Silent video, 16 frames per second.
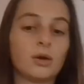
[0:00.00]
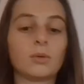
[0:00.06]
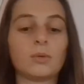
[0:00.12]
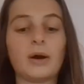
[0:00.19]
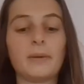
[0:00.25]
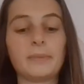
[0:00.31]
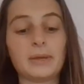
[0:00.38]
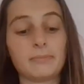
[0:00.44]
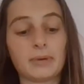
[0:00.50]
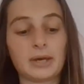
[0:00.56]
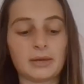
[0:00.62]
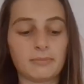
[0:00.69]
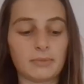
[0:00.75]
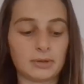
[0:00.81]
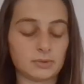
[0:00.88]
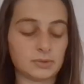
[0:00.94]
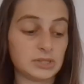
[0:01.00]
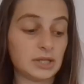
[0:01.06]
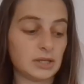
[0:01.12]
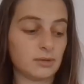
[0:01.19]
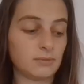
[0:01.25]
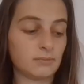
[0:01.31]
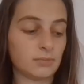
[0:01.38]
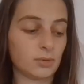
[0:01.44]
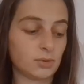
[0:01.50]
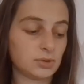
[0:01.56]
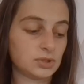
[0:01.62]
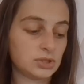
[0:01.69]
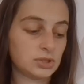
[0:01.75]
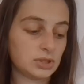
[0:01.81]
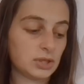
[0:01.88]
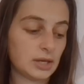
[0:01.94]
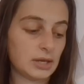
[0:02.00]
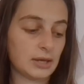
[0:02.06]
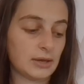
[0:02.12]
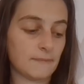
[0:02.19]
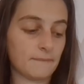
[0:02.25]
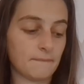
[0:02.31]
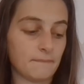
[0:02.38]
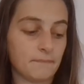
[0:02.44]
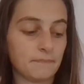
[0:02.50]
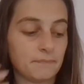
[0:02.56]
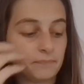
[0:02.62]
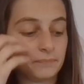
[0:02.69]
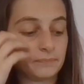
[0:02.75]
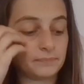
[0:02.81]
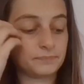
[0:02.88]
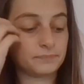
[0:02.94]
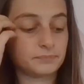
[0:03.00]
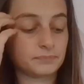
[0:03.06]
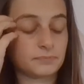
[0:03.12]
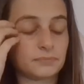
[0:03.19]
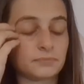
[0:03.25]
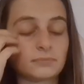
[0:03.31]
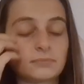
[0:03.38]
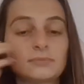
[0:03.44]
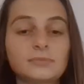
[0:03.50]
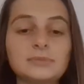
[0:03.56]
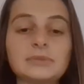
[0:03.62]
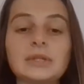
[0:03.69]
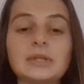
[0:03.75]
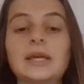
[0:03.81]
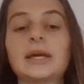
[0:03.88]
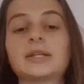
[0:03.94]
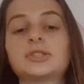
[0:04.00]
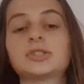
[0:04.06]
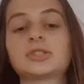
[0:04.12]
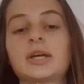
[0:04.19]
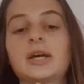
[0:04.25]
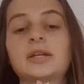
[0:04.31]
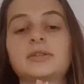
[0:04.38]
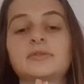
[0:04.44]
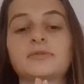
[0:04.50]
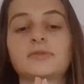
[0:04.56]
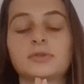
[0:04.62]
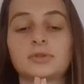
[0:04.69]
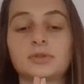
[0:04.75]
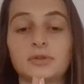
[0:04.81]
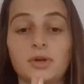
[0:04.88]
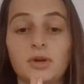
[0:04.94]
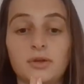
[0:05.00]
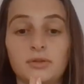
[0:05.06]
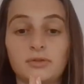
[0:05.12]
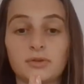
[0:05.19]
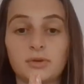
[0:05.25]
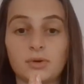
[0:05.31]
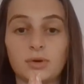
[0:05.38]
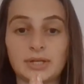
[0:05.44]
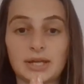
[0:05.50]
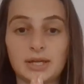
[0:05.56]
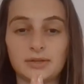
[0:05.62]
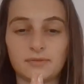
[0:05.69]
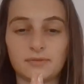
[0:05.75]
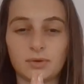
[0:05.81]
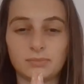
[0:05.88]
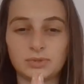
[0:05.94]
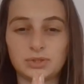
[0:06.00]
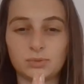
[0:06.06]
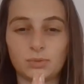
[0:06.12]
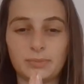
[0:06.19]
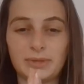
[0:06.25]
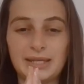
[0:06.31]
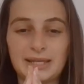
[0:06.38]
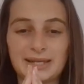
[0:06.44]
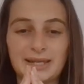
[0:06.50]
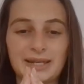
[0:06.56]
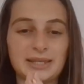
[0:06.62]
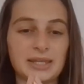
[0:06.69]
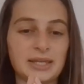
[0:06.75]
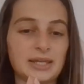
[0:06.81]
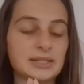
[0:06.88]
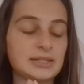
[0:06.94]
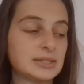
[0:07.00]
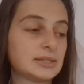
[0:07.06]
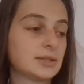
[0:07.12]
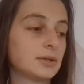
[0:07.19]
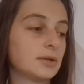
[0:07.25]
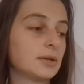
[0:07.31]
what I mean by a mountain, but yeah, just kind of the earth quite kind of comes to a peak like this.